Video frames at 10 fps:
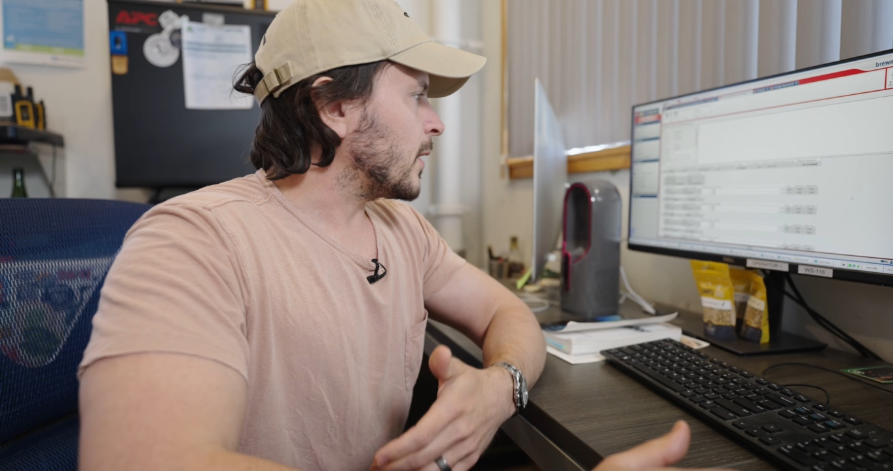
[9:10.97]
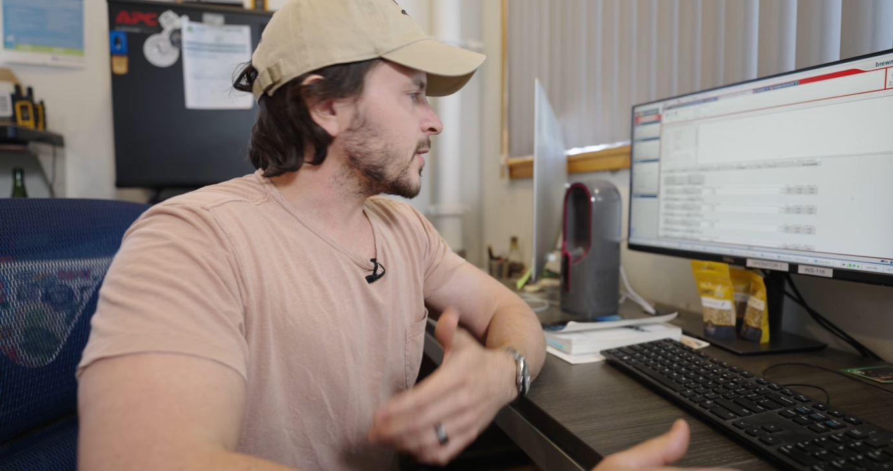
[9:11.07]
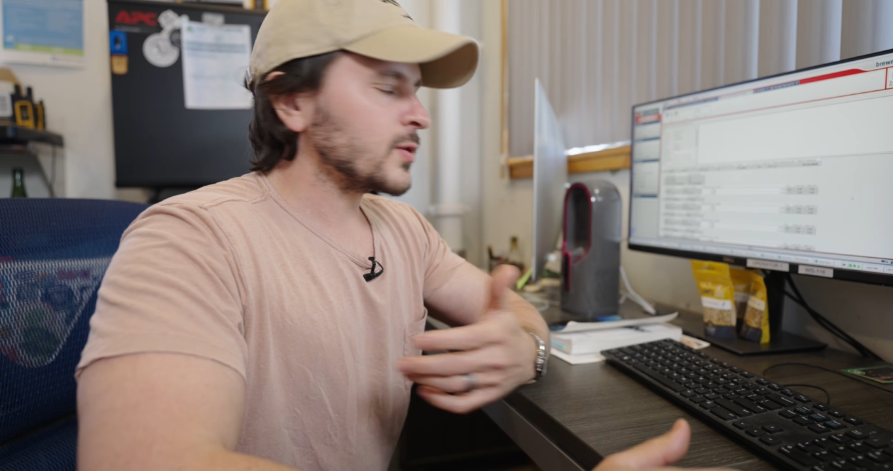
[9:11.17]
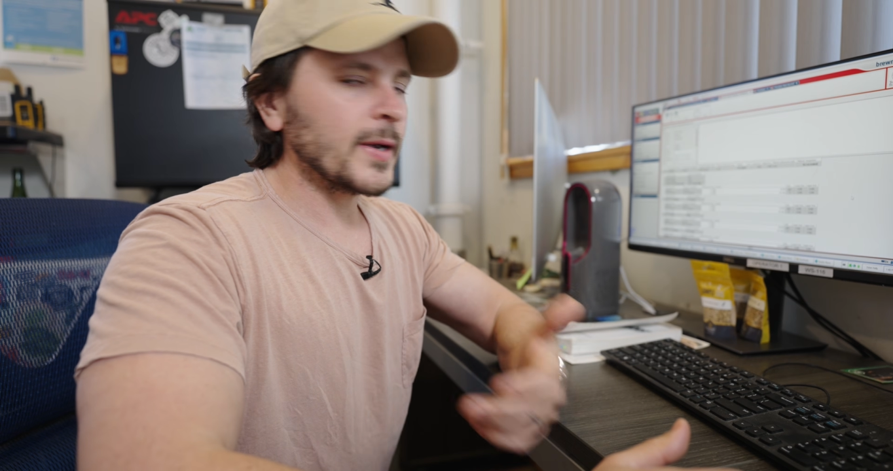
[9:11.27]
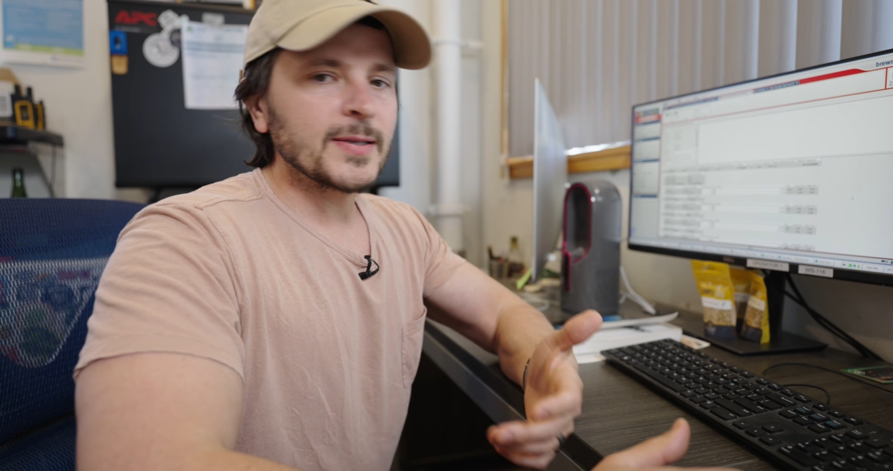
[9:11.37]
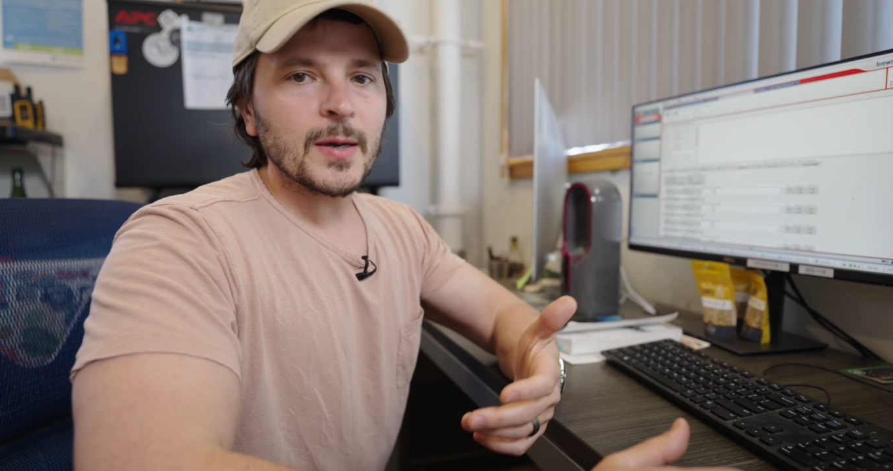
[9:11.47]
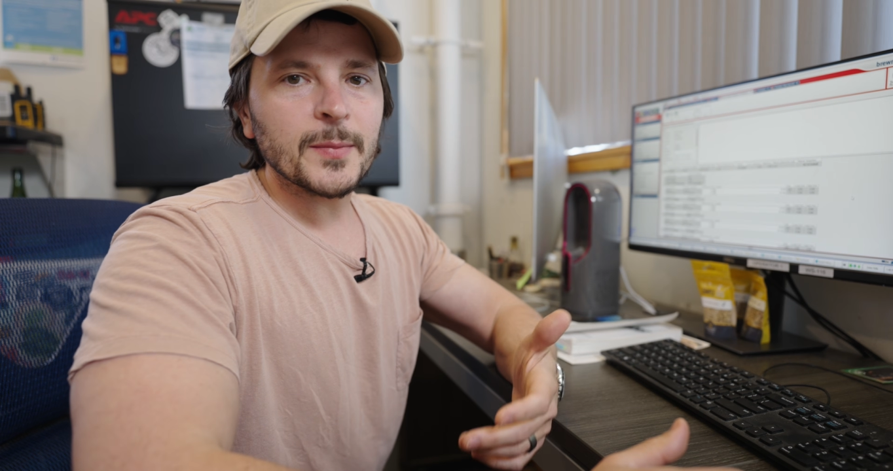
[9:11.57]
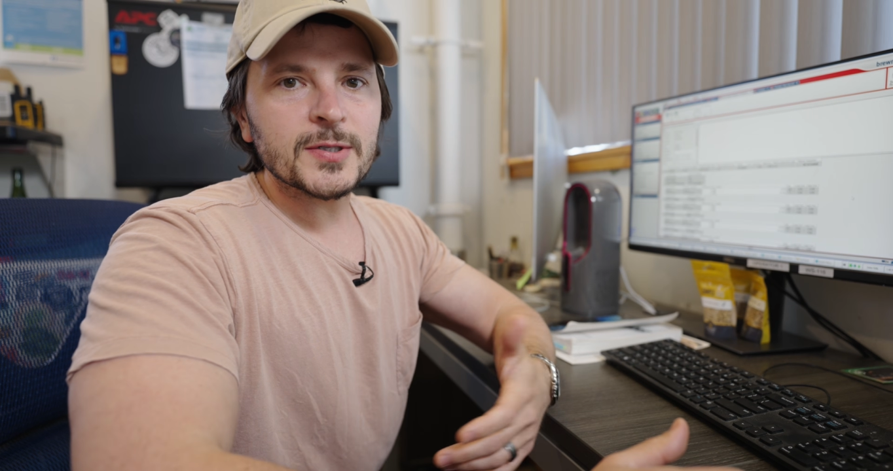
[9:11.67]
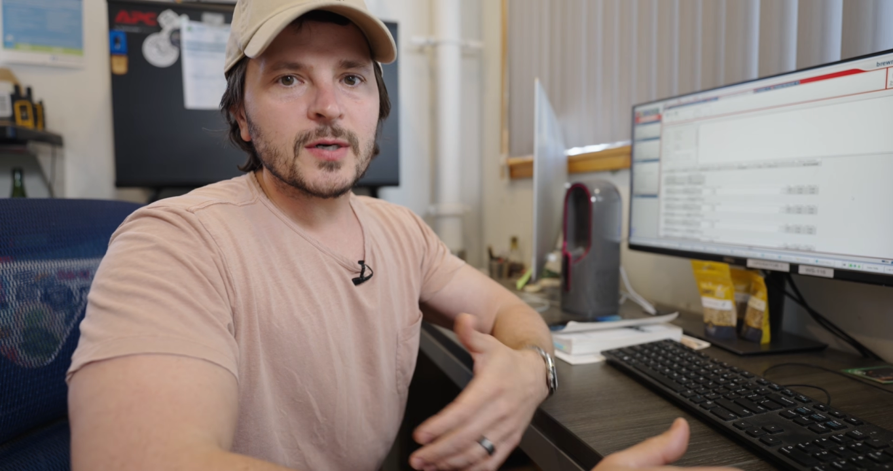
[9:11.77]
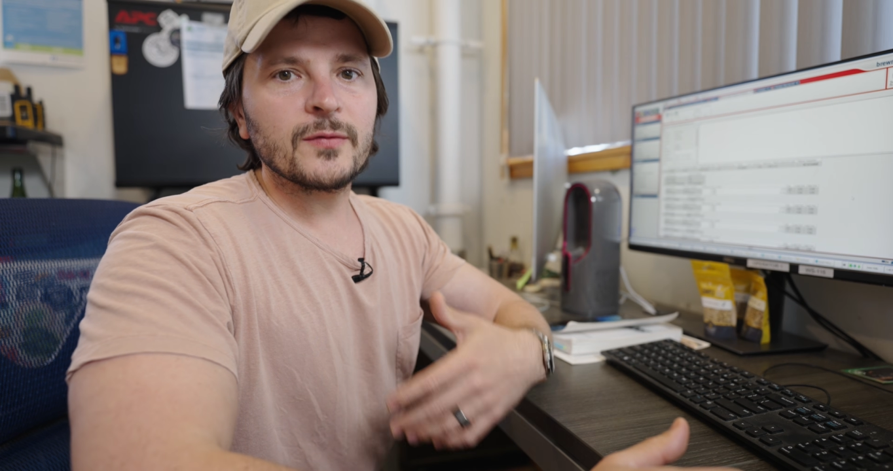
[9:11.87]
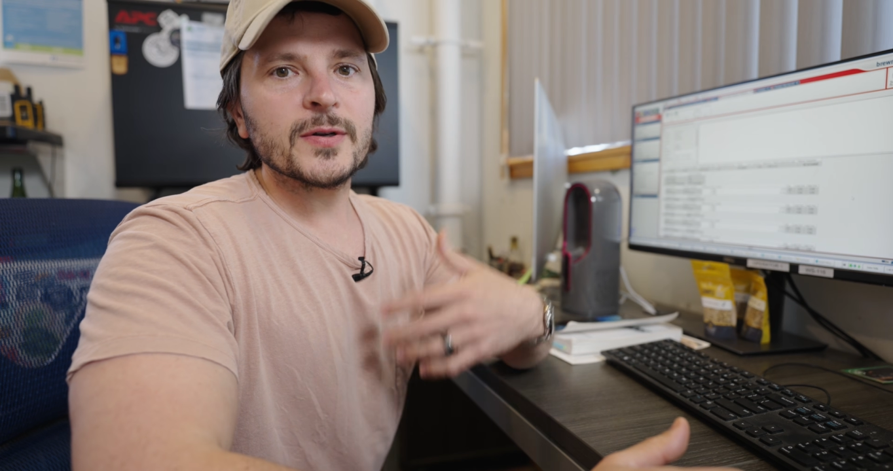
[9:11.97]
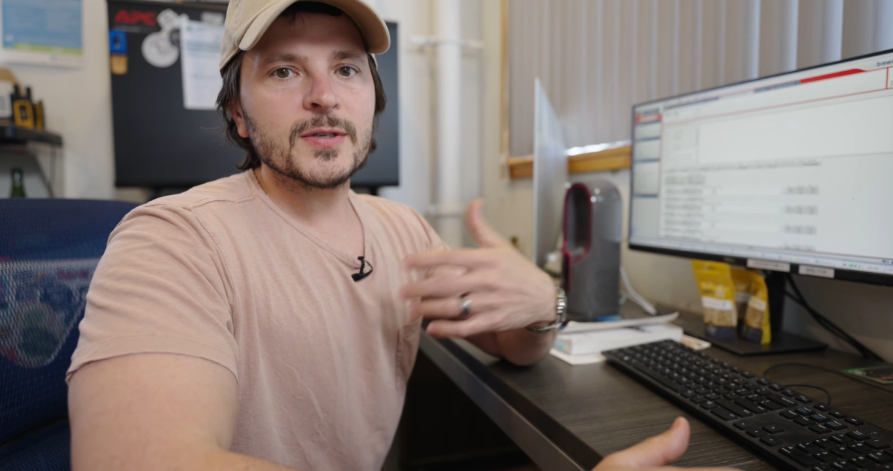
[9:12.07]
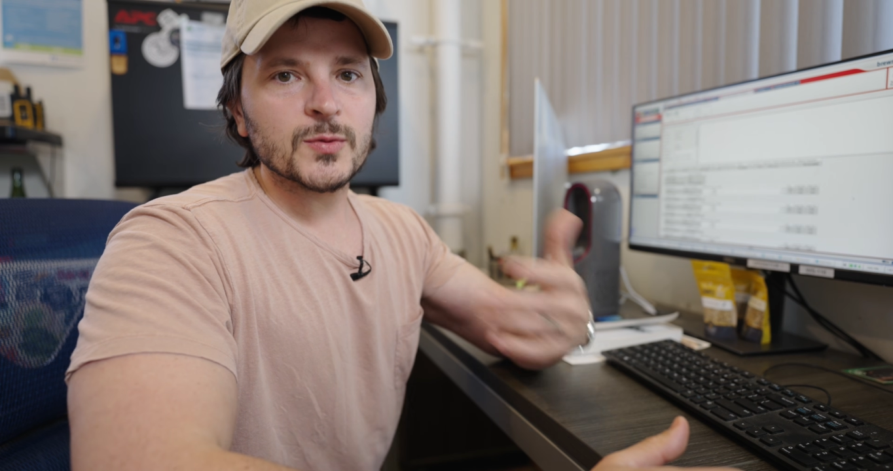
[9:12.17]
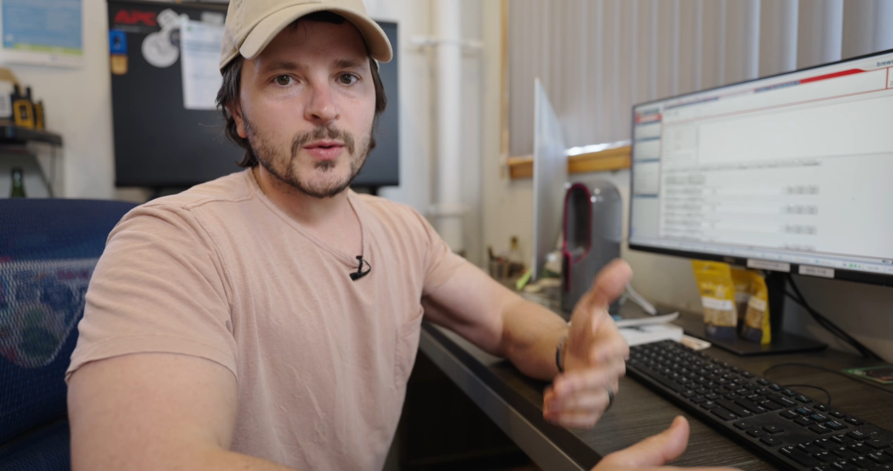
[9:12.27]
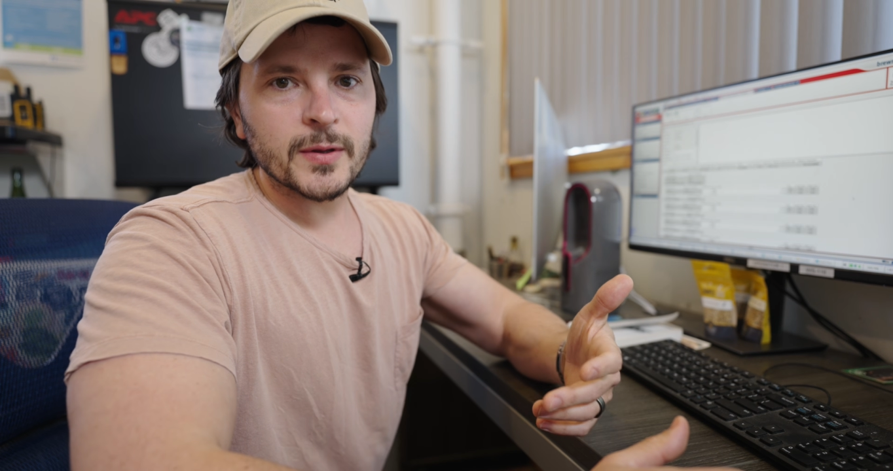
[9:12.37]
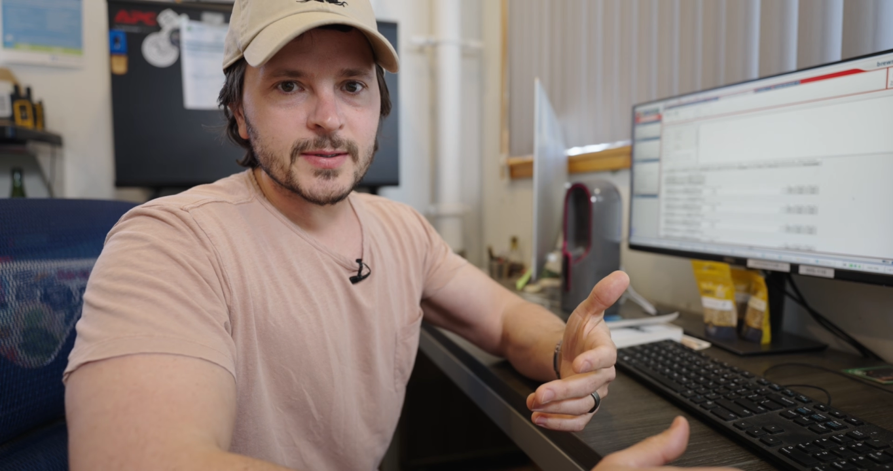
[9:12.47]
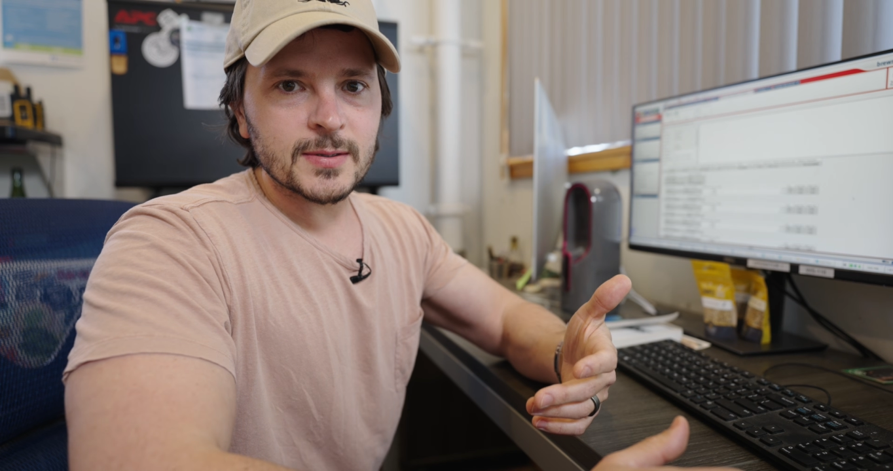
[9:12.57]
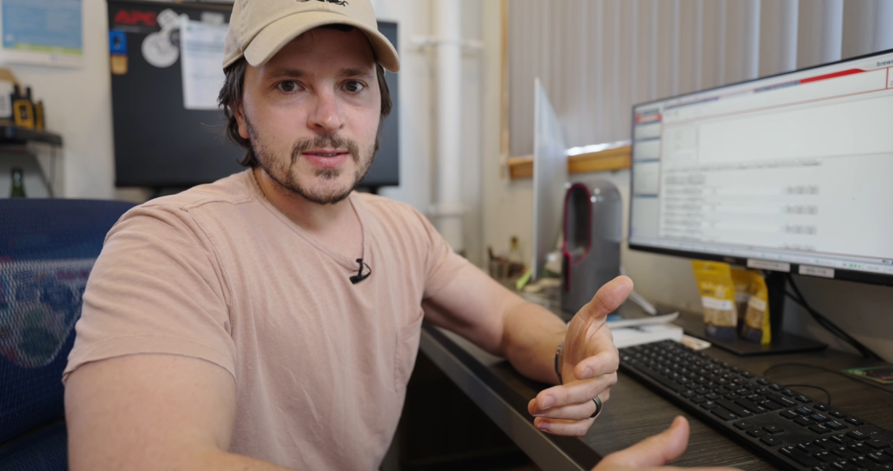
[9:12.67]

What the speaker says: our strike temperature versus where the